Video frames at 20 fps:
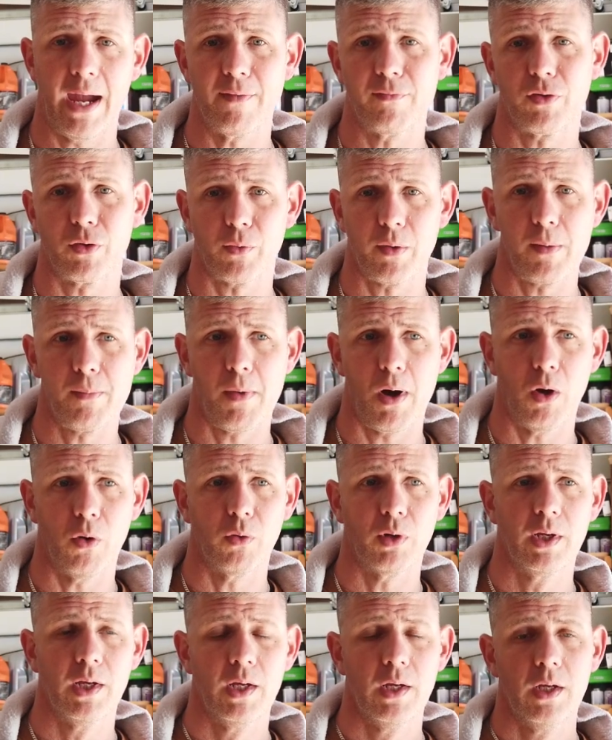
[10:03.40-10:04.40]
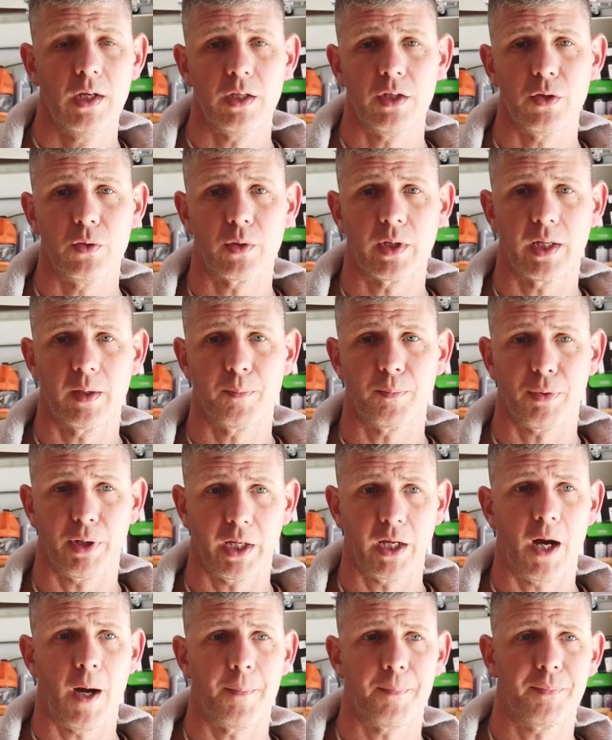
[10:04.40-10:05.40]
have the remote, you can
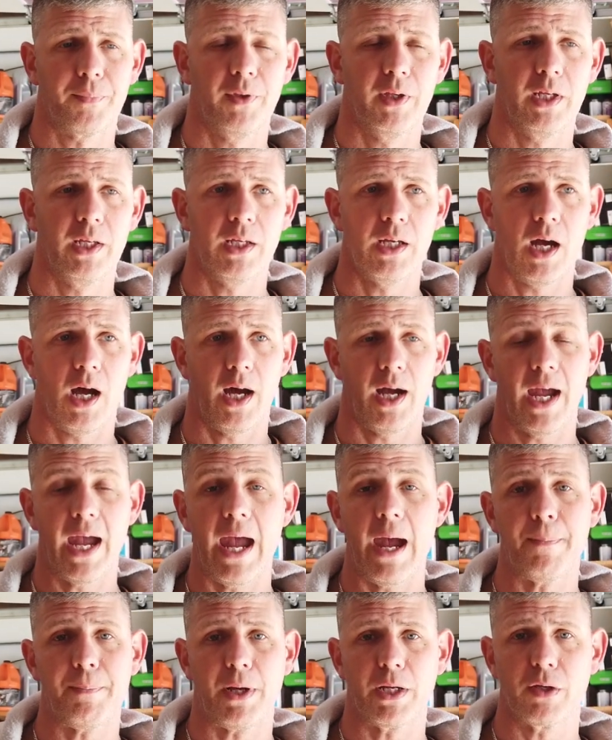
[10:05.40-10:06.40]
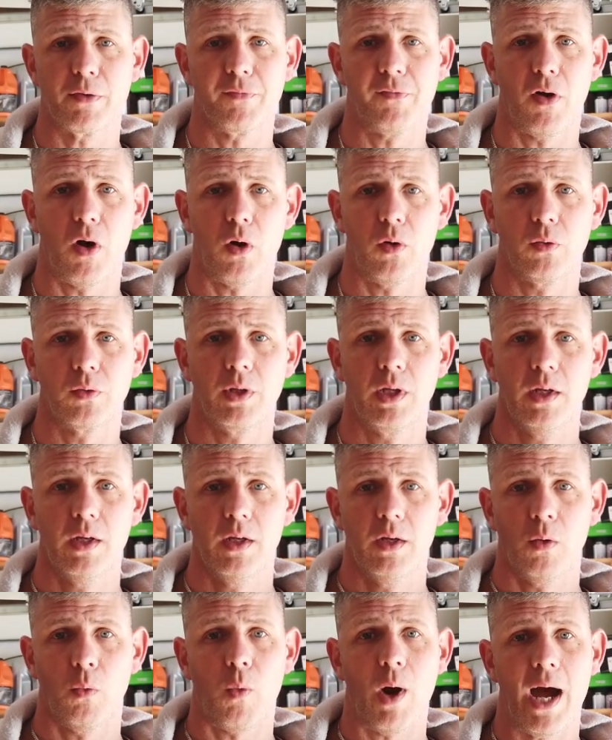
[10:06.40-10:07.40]
bring up the uh, app on your phone,
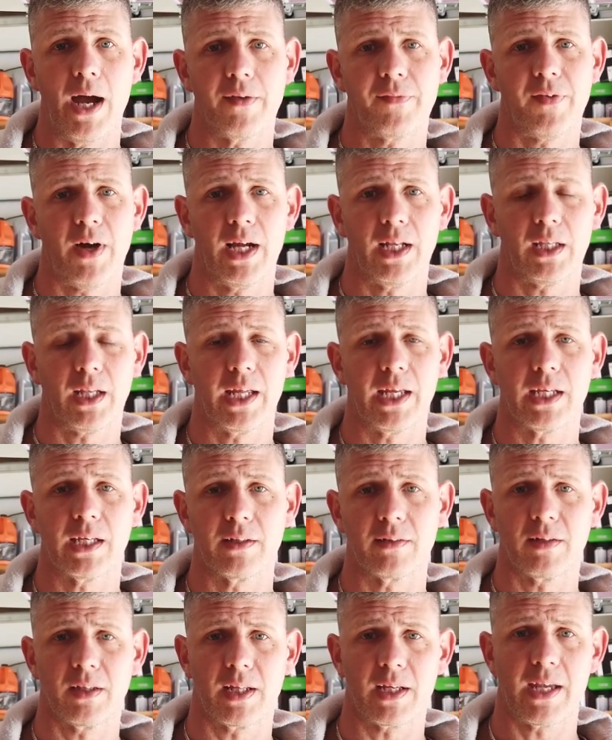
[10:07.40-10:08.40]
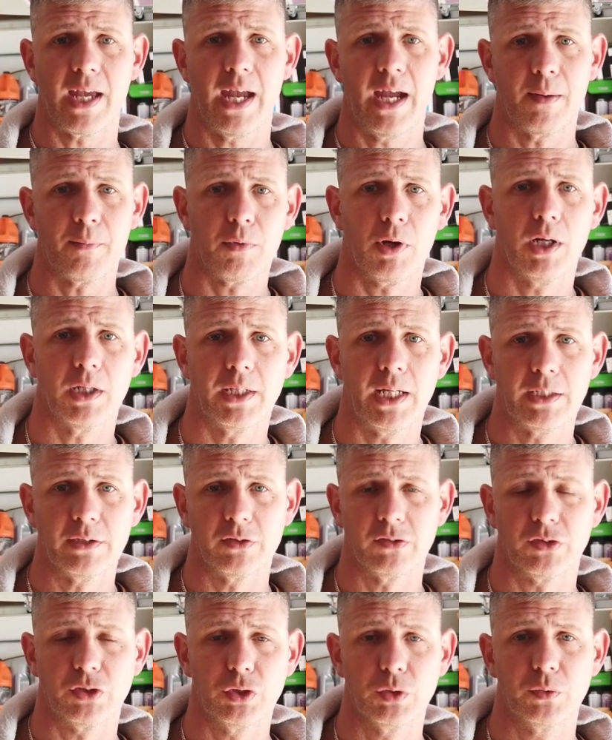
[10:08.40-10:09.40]
Wi-Fi, link it to the camera, and then
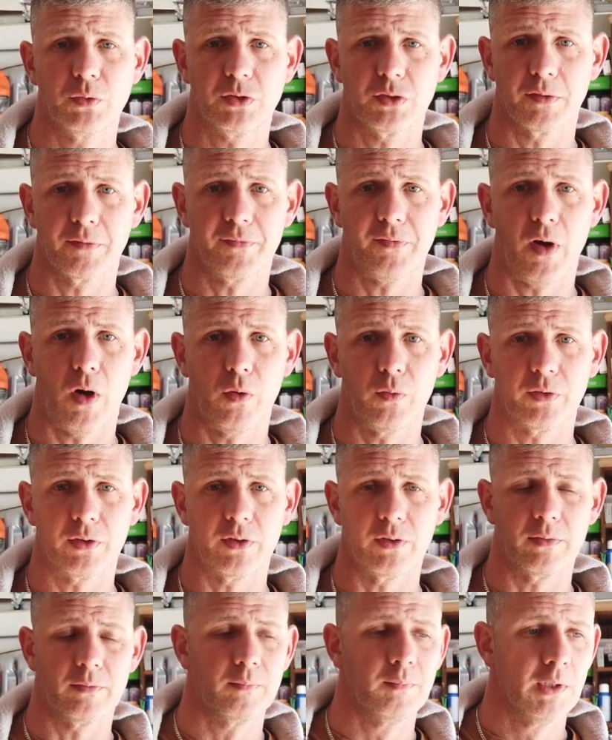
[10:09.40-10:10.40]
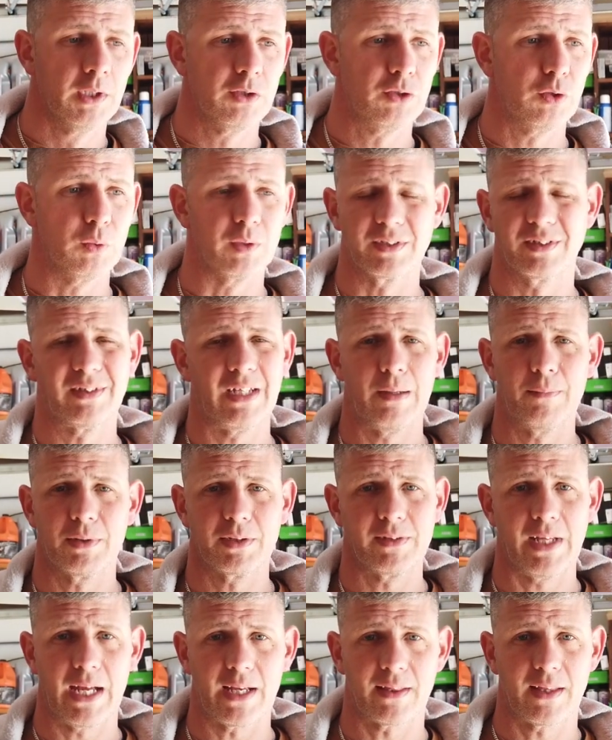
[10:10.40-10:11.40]
just use your phone to do the same
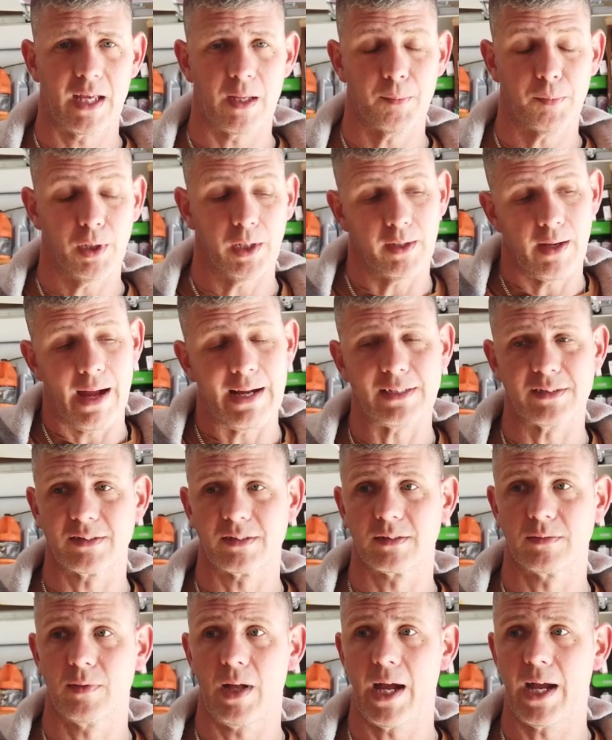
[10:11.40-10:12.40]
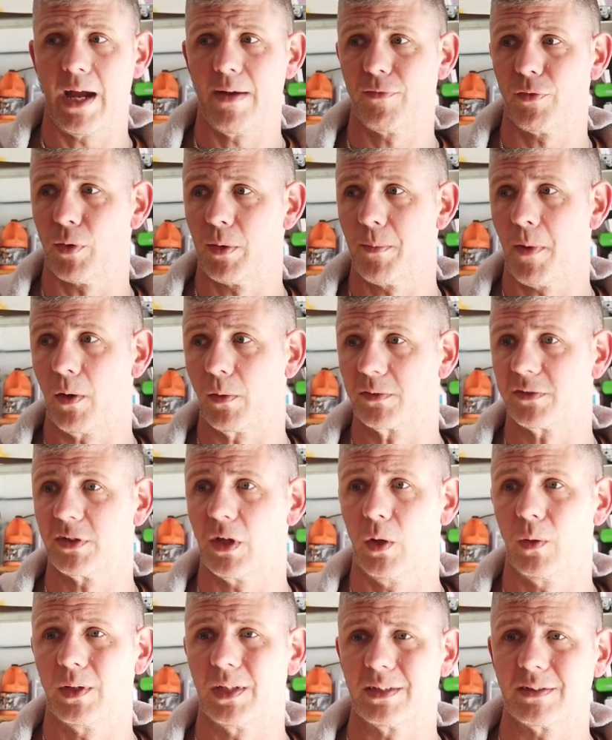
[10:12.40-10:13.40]
exact thing, but I just I have the remote,
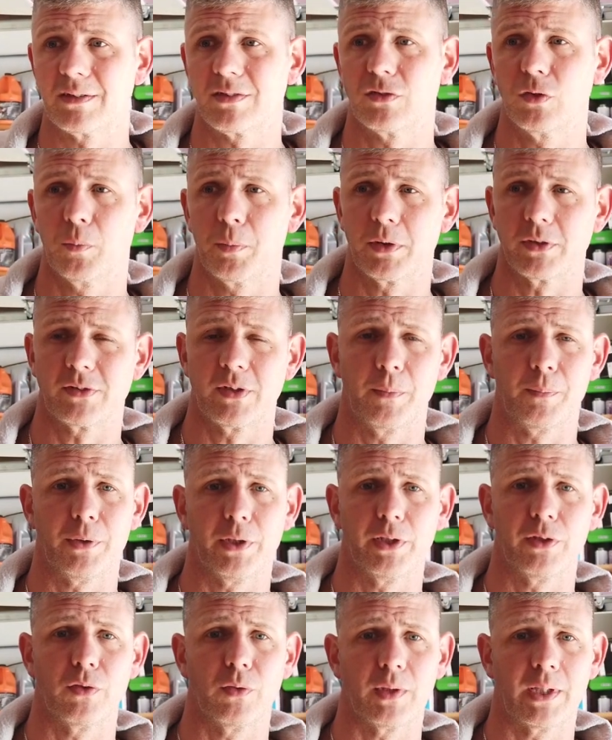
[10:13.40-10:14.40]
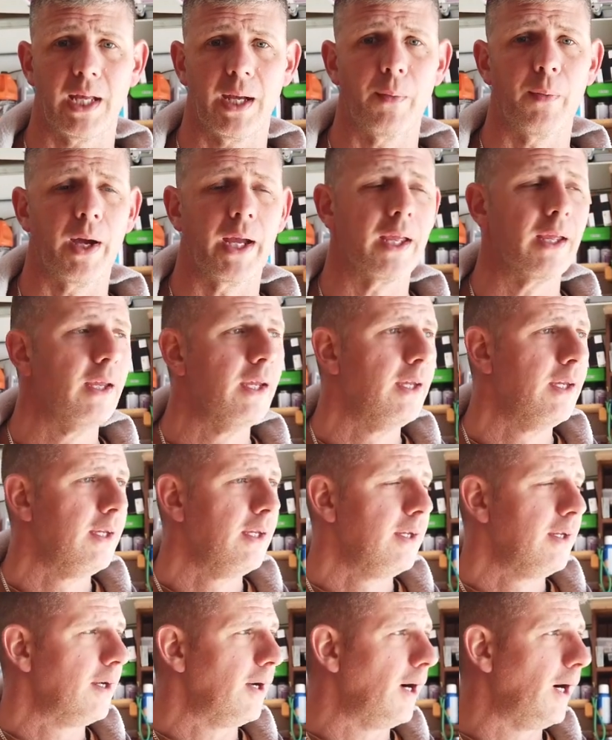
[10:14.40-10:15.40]
so and it's super simple to do it that way.
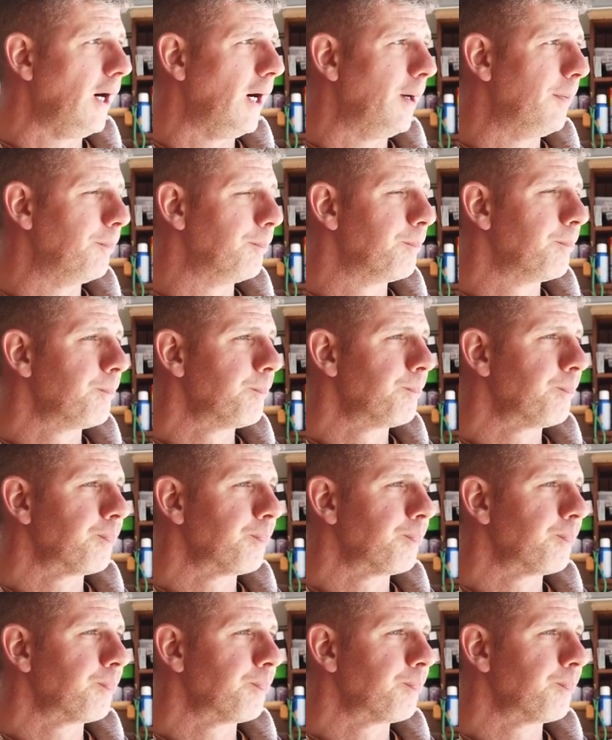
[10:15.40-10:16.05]
Um,